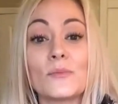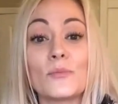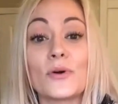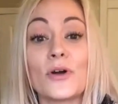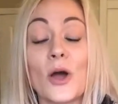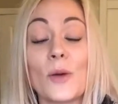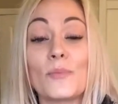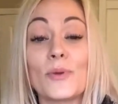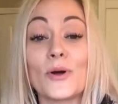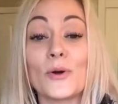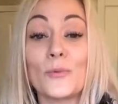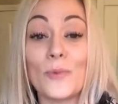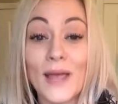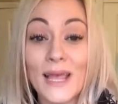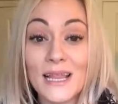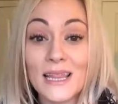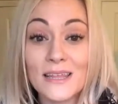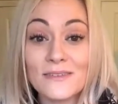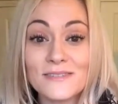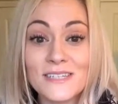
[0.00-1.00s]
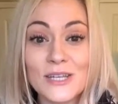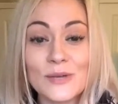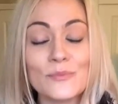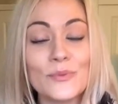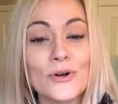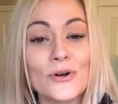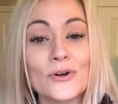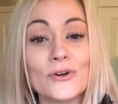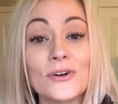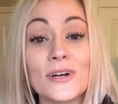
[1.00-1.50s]
proper weightlifting
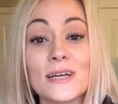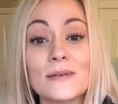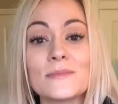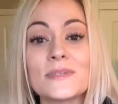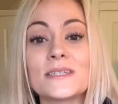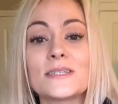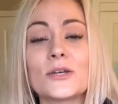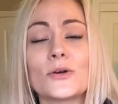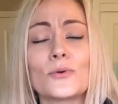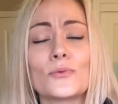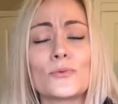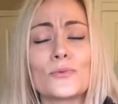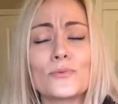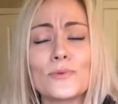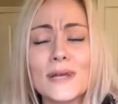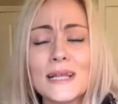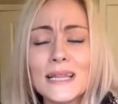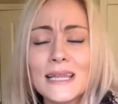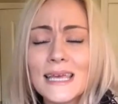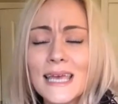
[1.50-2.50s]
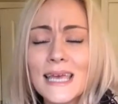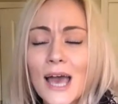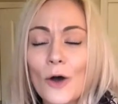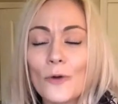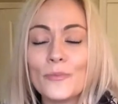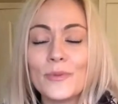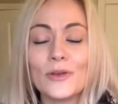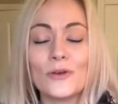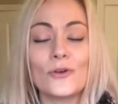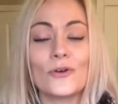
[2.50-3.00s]
programs to really
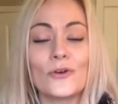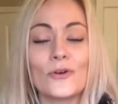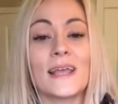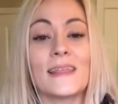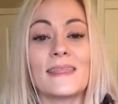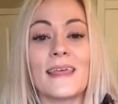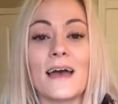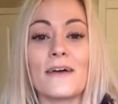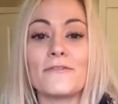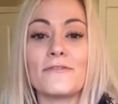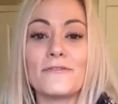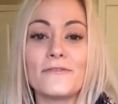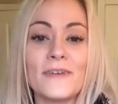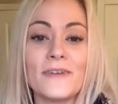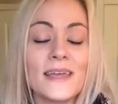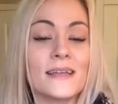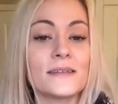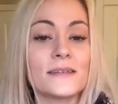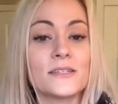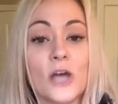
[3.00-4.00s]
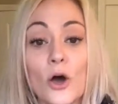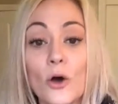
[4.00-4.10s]
help you create that fit,